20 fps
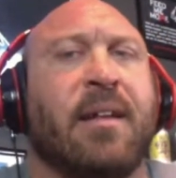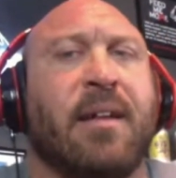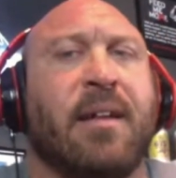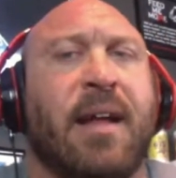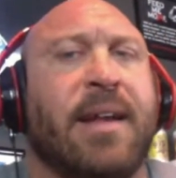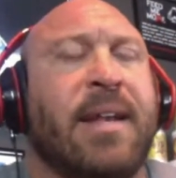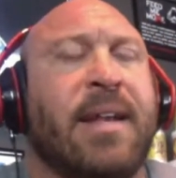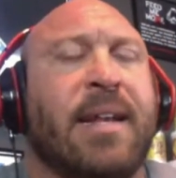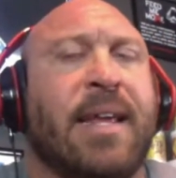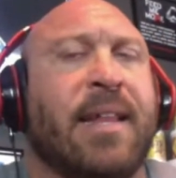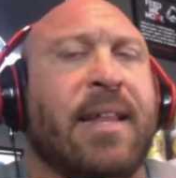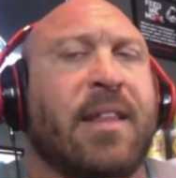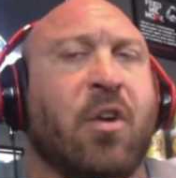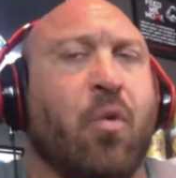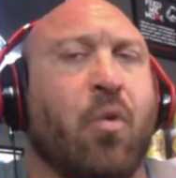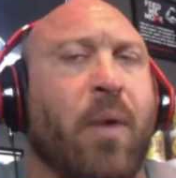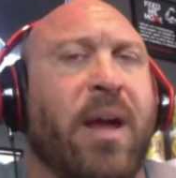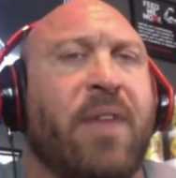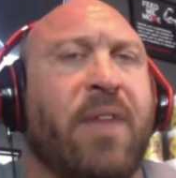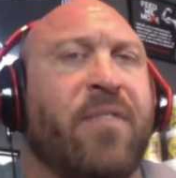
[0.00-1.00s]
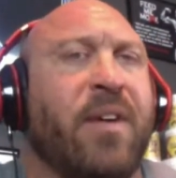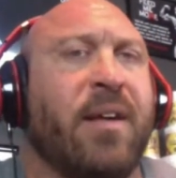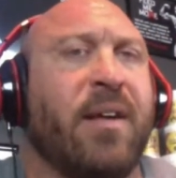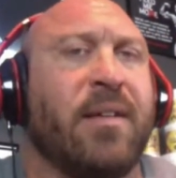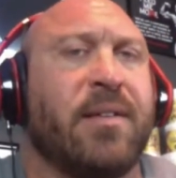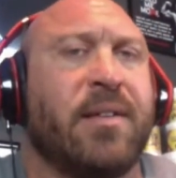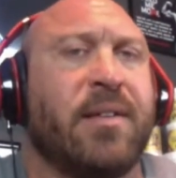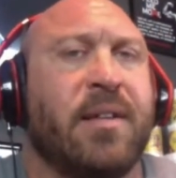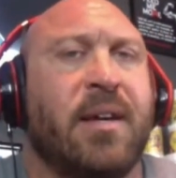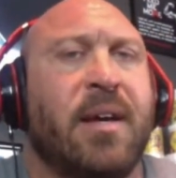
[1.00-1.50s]
I didn't get the
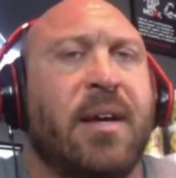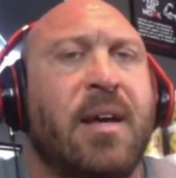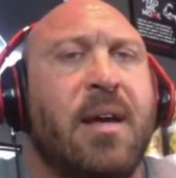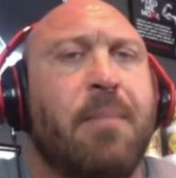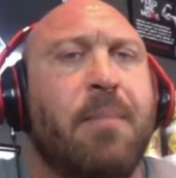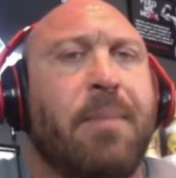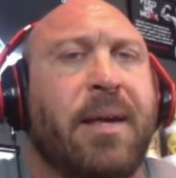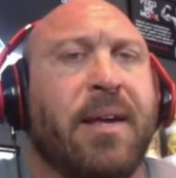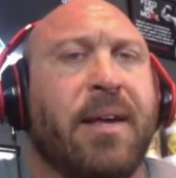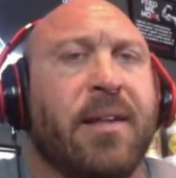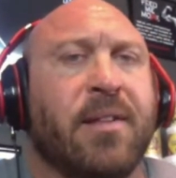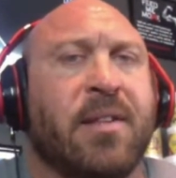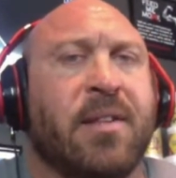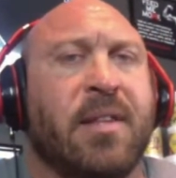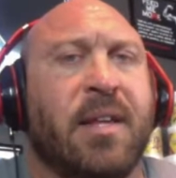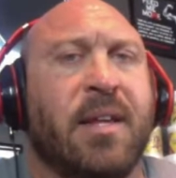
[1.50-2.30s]
cravings, because